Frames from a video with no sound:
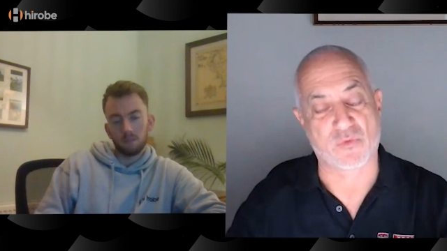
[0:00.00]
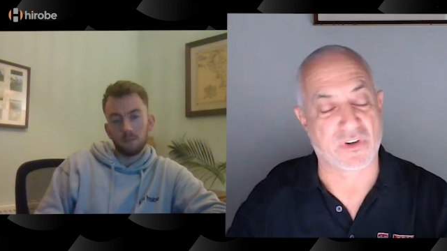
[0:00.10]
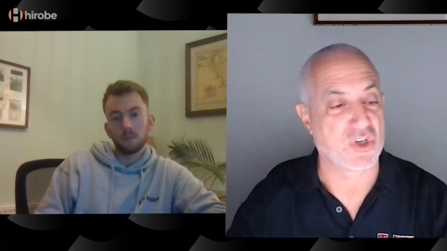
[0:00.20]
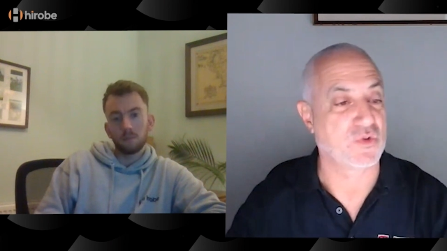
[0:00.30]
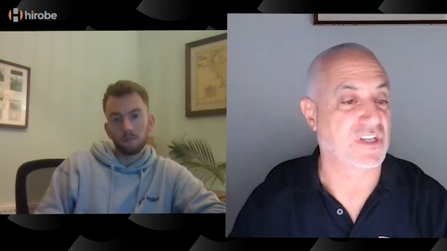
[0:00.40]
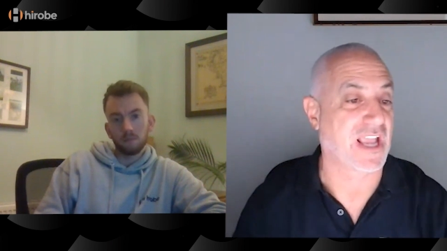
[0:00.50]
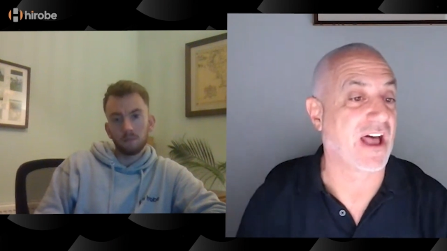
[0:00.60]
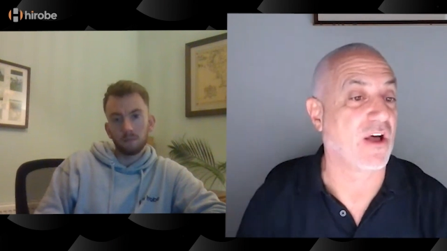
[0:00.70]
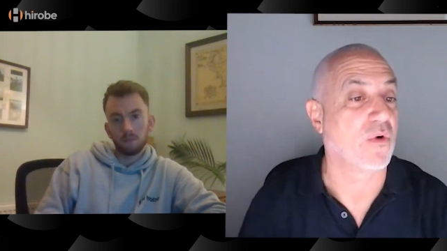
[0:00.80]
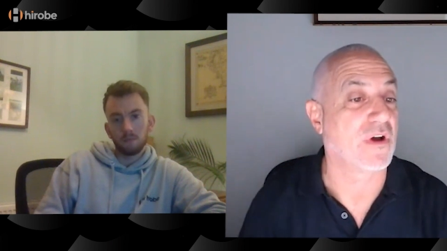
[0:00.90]
Speaker 1: reducing
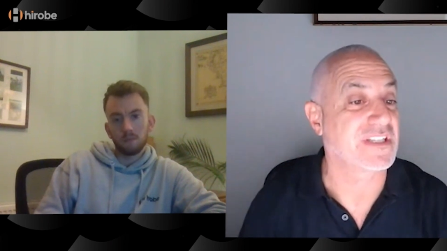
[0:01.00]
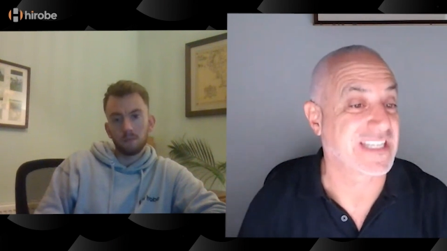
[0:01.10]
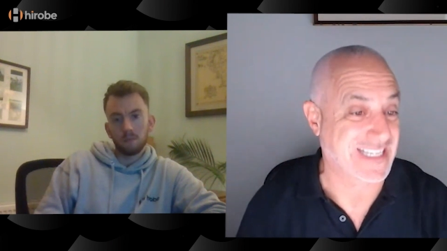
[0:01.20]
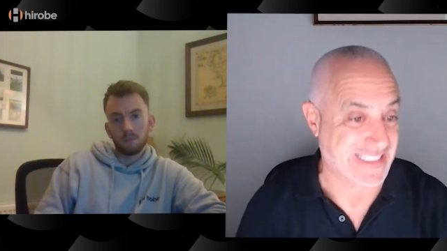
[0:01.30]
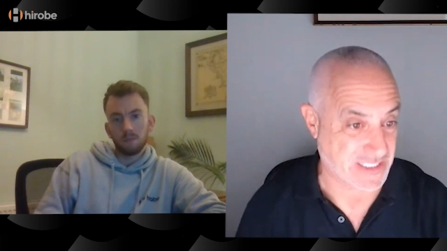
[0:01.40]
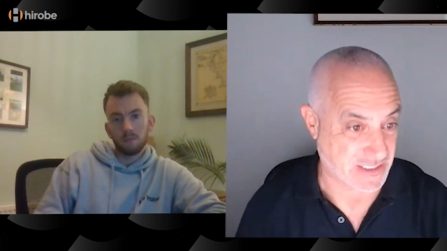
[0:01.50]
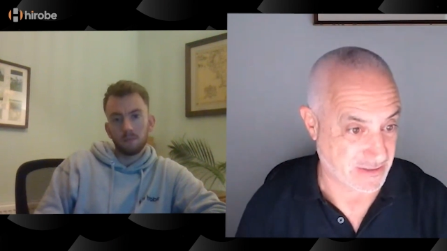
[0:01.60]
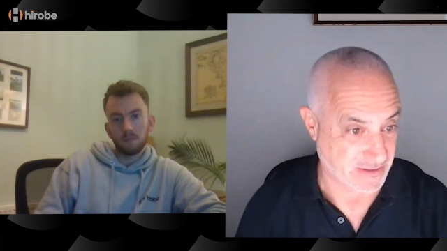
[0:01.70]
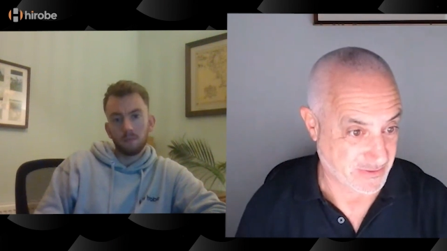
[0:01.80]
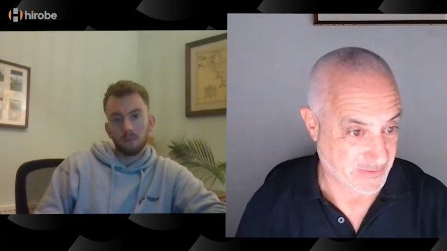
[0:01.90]
L1 tickets.
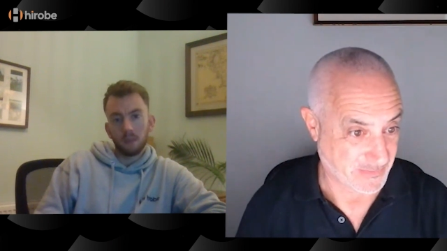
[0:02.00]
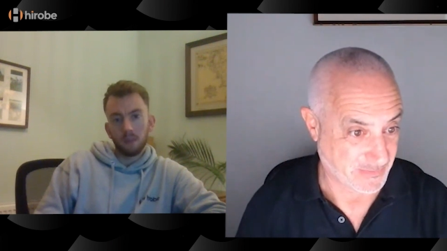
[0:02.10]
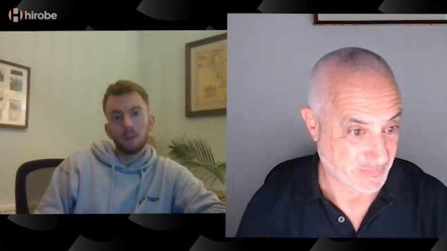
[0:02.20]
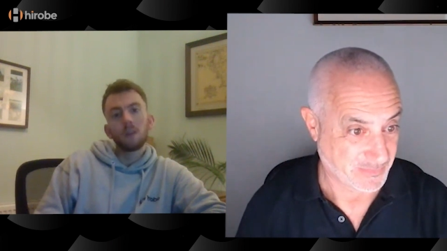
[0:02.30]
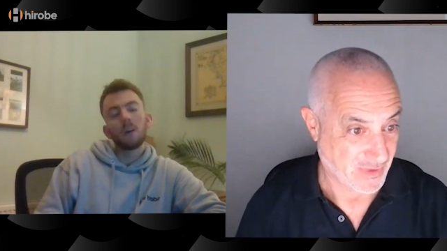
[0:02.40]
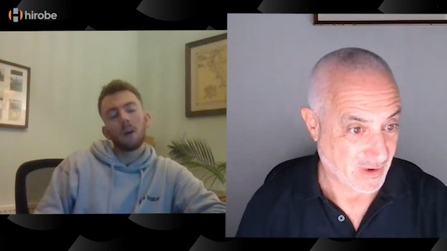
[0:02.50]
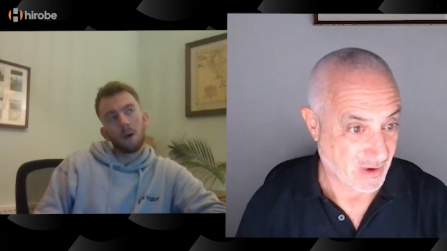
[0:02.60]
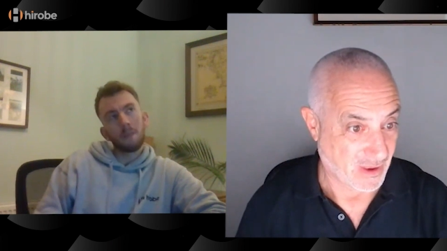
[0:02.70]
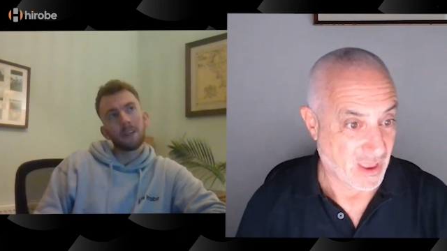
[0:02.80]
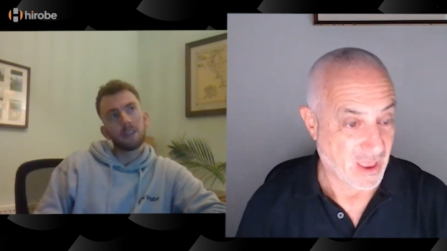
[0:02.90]

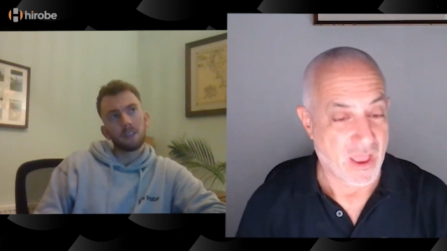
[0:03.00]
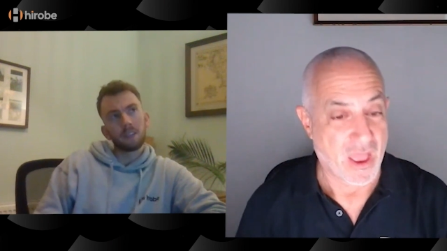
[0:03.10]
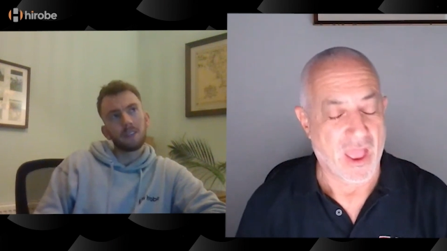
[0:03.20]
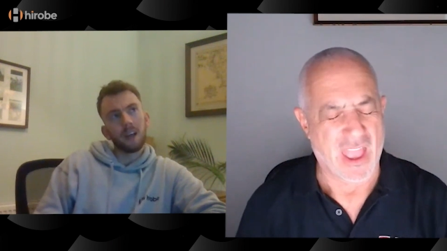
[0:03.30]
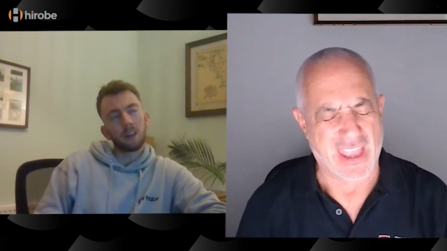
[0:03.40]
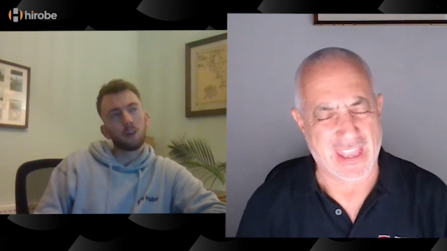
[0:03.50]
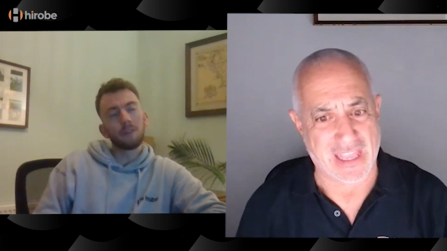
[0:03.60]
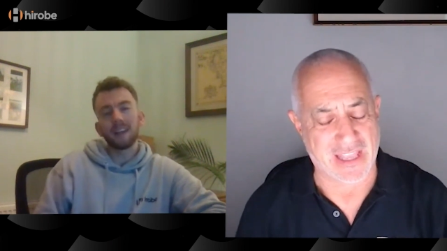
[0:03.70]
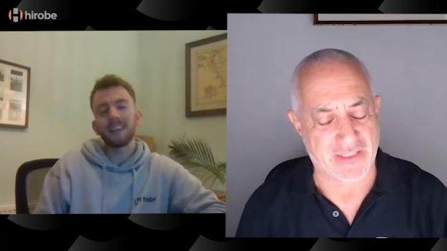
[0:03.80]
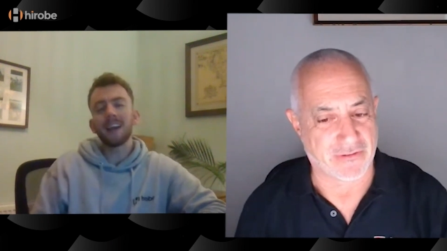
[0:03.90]
Speaker 2: Amazing. I love
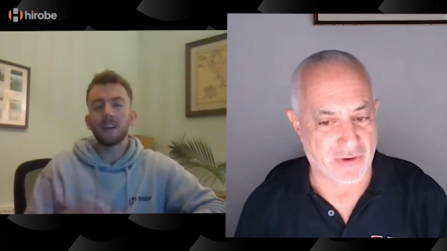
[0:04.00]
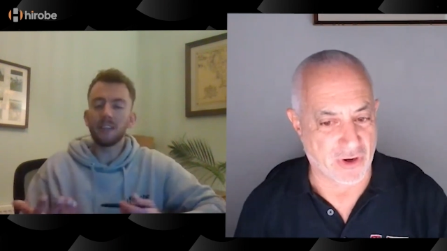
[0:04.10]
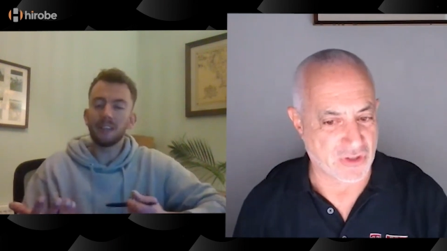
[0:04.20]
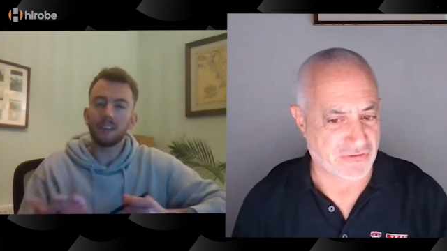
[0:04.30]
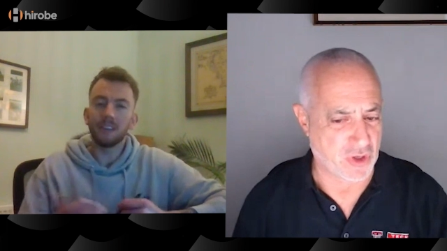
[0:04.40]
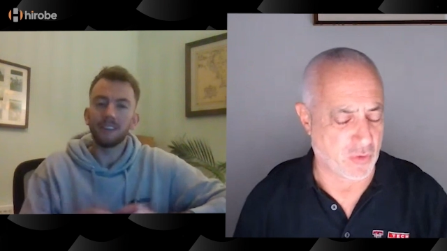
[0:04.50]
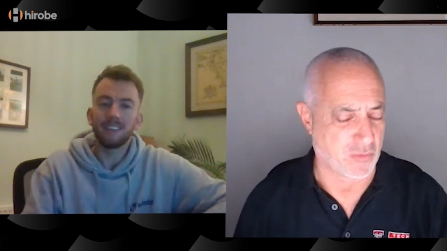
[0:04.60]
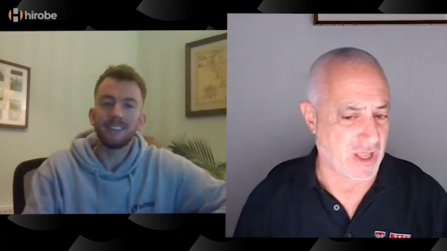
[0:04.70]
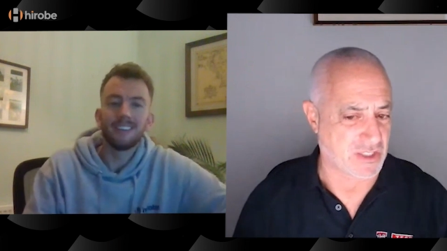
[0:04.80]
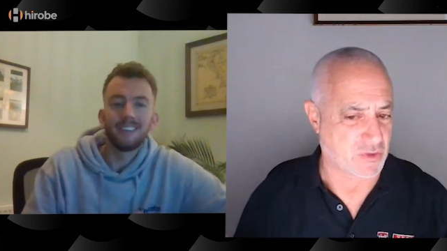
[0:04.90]
that. In the first
Speaker 1: few
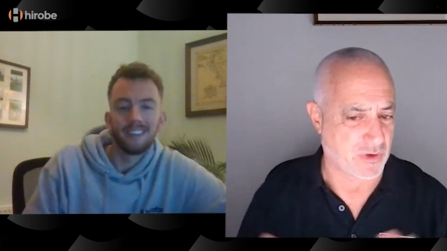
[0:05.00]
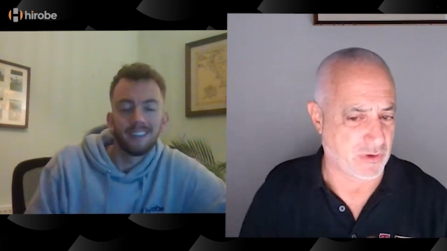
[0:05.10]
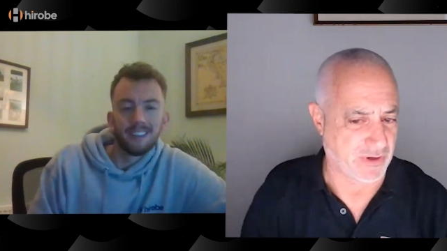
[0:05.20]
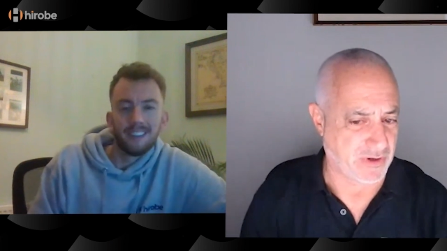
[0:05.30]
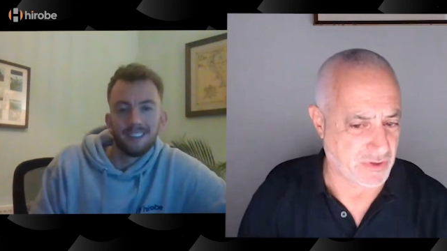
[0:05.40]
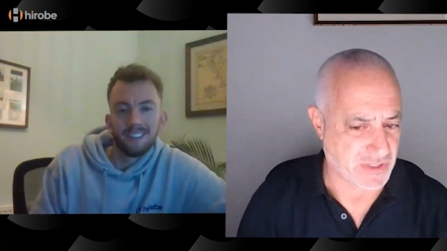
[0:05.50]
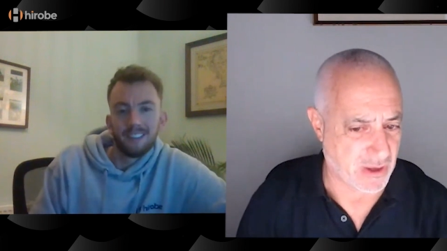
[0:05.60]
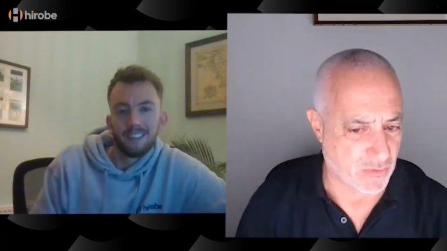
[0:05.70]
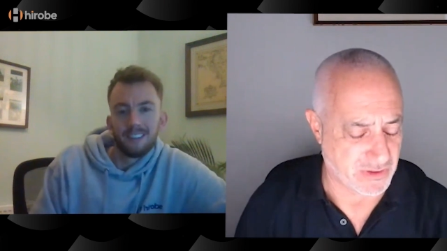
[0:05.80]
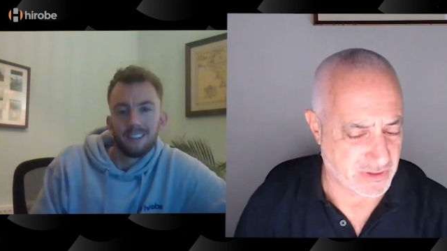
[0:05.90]
months, we reduced
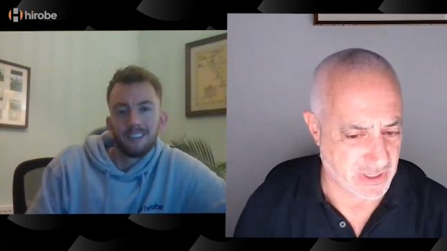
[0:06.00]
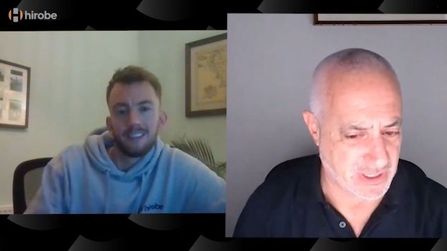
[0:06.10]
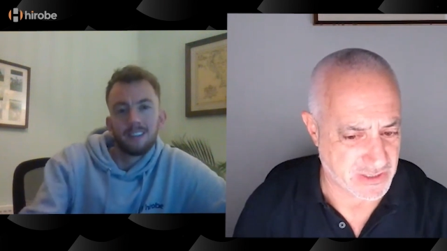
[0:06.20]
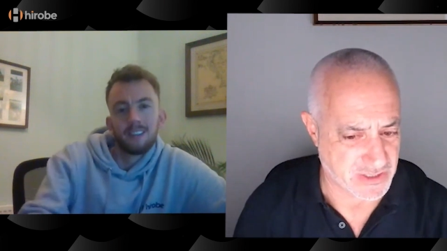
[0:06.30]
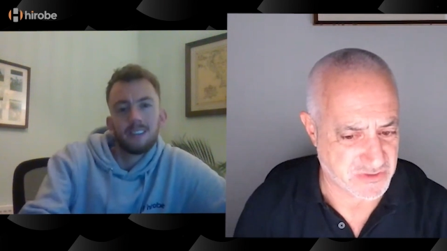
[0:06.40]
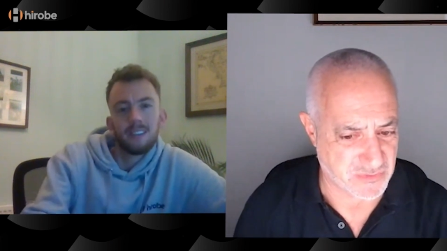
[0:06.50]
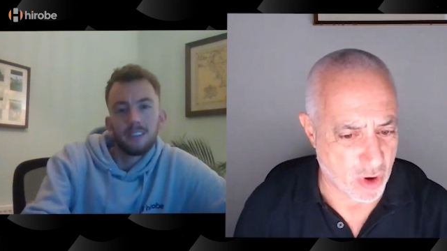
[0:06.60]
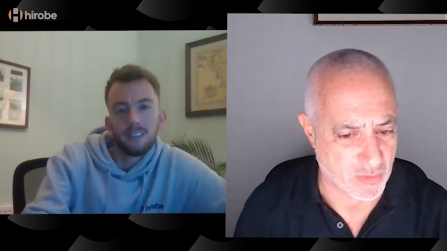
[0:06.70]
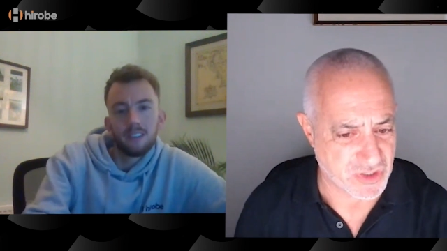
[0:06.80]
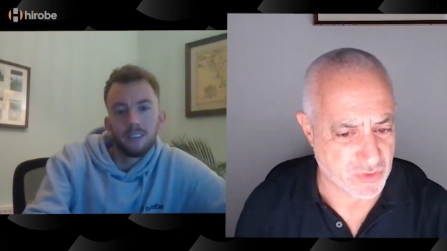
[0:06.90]
L1 tickets
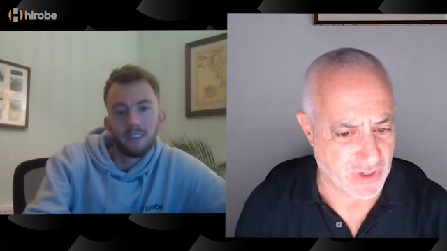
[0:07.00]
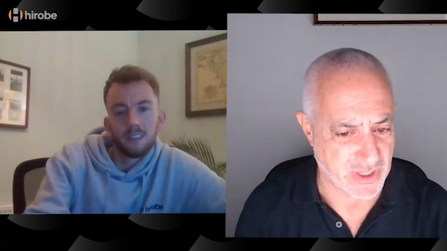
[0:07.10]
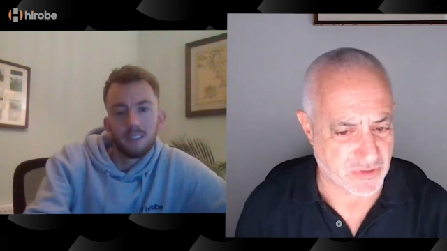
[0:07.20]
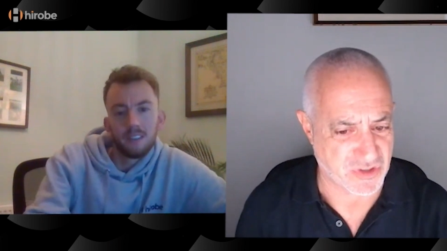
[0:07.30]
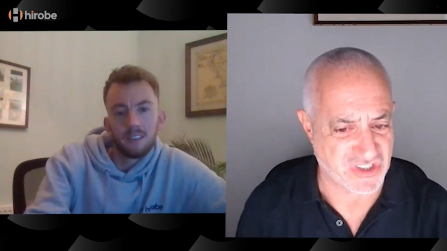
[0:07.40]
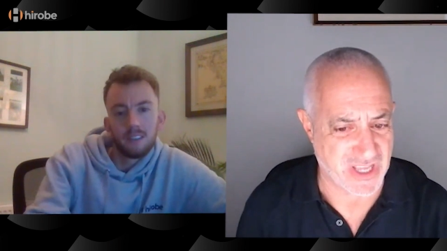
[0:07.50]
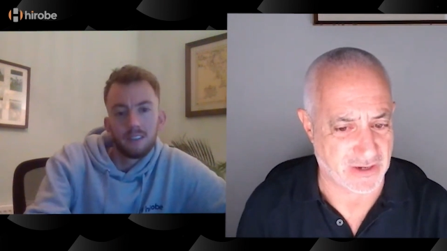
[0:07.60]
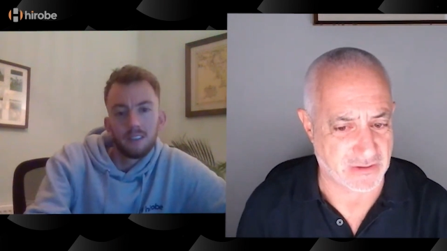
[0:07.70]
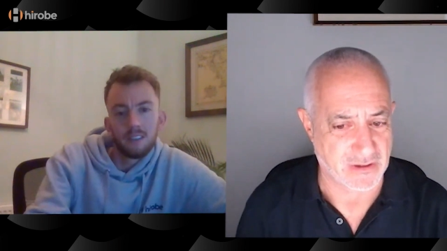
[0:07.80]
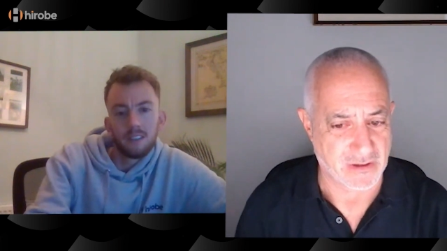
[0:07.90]
almost 20%.